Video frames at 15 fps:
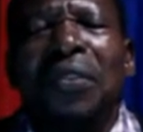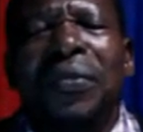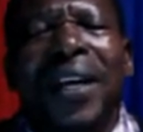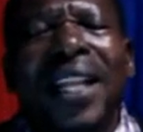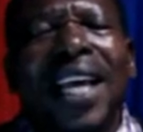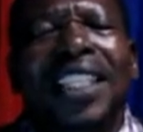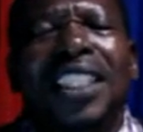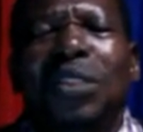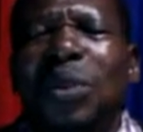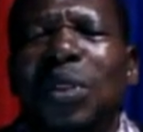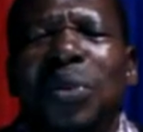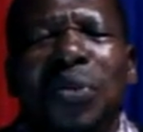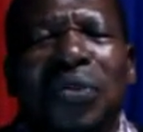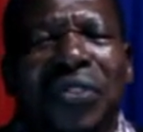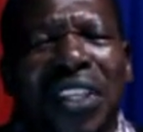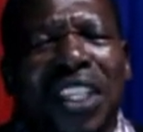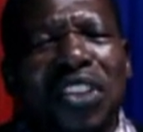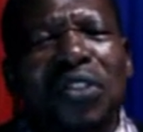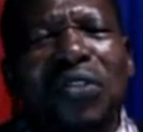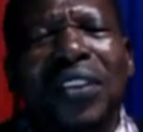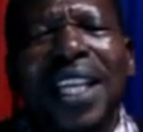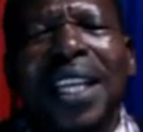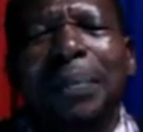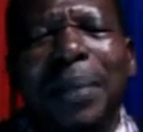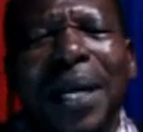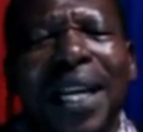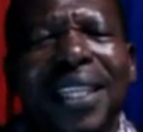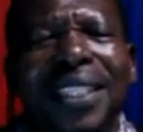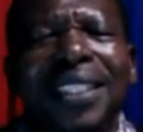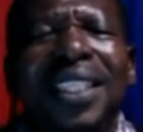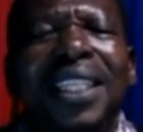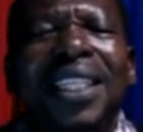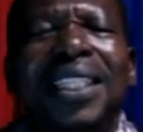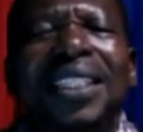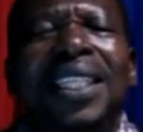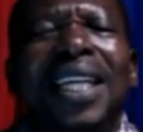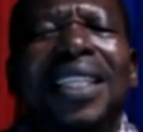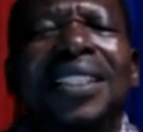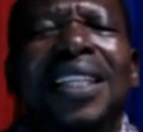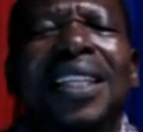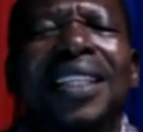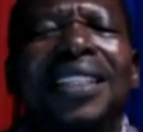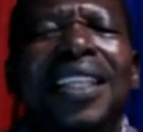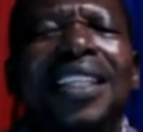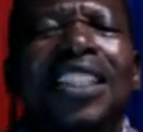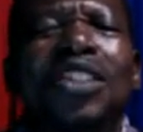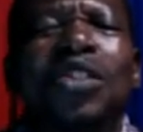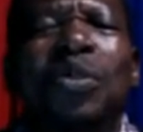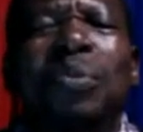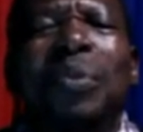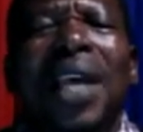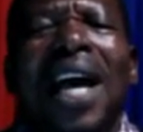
Father, I just want to thank you for that parent that is listening to me.